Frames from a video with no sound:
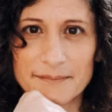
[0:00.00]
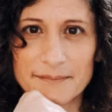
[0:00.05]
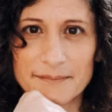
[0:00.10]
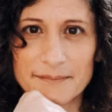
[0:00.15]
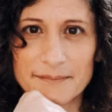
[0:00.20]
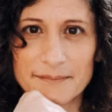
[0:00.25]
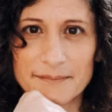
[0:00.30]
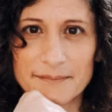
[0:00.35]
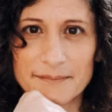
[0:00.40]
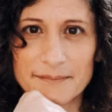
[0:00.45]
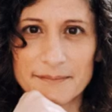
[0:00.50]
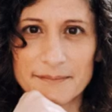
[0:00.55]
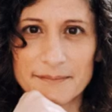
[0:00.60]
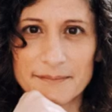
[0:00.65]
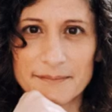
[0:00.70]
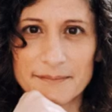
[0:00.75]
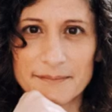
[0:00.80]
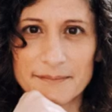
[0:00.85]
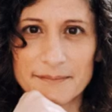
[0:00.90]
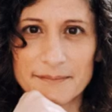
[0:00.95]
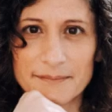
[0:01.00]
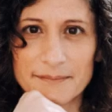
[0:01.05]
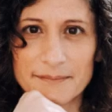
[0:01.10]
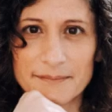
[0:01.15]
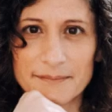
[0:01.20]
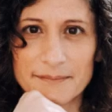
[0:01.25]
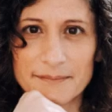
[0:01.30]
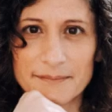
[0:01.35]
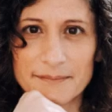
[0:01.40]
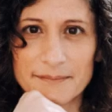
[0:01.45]

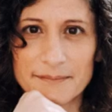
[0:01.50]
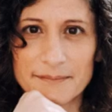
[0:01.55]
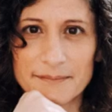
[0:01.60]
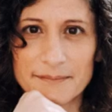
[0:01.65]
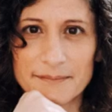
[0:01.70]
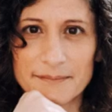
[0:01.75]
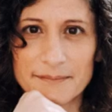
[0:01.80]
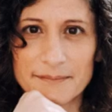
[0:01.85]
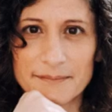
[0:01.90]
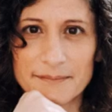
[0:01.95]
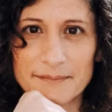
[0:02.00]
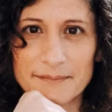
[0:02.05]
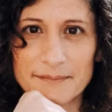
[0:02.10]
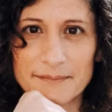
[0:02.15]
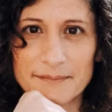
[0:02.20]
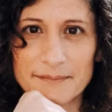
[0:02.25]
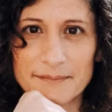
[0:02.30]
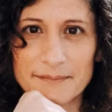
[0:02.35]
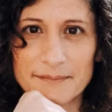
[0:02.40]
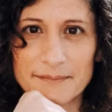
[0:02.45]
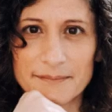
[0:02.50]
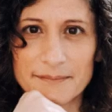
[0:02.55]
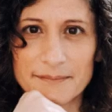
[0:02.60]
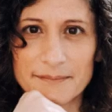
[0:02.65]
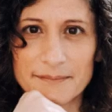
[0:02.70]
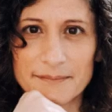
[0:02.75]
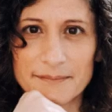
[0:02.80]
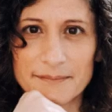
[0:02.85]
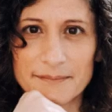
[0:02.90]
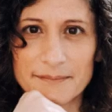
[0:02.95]

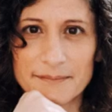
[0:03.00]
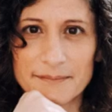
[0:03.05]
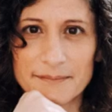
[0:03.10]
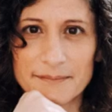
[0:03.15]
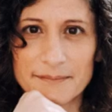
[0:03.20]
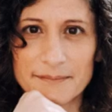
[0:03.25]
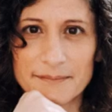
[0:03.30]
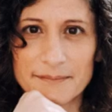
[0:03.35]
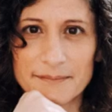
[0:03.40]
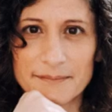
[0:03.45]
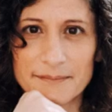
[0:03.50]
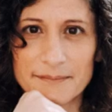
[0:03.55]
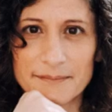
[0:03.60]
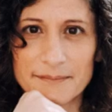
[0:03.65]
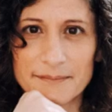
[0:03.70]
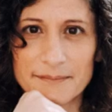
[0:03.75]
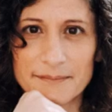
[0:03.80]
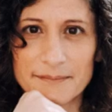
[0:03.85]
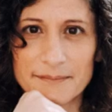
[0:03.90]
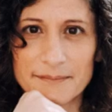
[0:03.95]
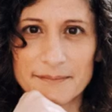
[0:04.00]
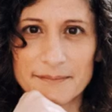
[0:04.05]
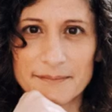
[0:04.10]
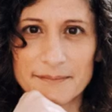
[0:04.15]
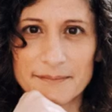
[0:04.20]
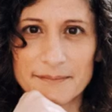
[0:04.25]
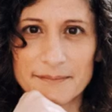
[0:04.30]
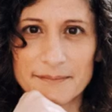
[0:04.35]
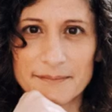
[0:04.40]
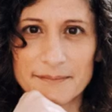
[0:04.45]

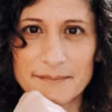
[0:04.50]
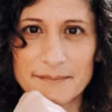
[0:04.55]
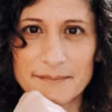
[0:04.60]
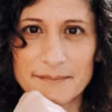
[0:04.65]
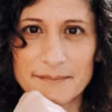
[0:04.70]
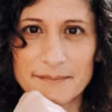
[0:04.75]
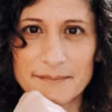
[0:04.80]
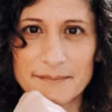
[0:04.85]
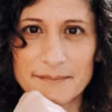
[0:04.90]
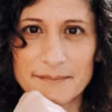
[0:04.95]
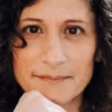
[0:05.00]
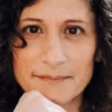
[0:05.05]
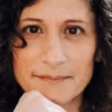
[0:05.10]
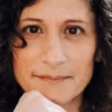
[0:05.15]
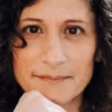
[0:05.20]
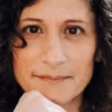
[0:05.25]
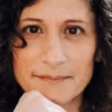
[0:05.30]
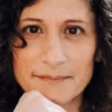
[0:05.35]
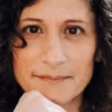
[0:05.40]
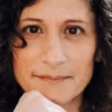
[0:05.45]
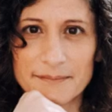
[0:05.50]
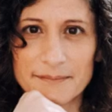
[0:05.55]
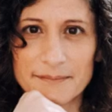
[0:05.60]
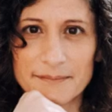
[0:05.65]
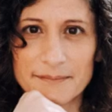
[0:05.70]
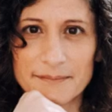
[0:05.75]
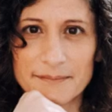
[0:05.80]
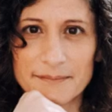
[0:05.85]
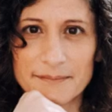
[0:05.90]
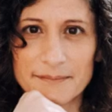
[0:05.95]

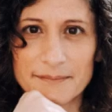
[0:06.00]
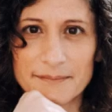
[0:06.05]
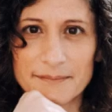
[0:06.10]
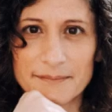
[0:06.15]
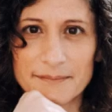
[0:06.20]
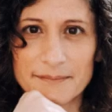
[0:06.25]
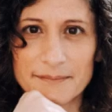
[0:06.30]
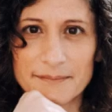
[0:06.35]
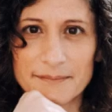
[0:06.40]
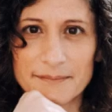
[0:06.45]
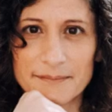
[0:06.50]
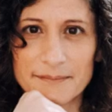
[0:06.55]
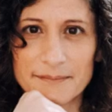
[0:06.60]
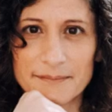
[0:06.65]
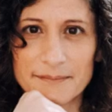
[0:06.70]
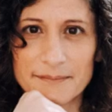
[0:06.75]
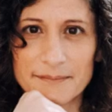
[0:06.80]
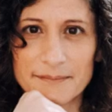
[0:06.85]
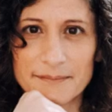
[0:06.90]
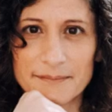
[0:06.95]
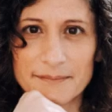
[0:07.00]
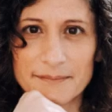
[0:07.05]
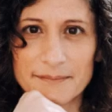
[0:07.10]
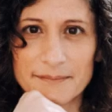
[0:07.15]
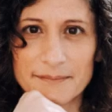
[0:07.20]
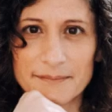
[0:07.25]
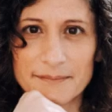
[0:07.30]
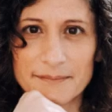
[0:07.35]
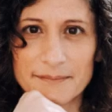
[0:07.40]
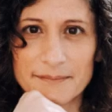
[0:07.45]

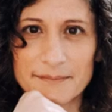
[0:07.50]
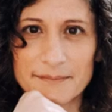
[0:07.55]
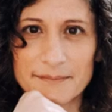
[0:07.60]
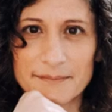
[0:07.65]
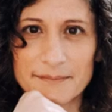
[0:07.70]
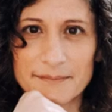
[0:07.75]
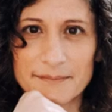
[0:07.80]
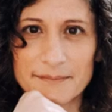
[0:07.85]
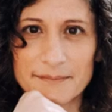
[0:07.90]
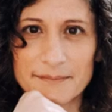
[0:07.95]
This is a still picture; no speech is visible.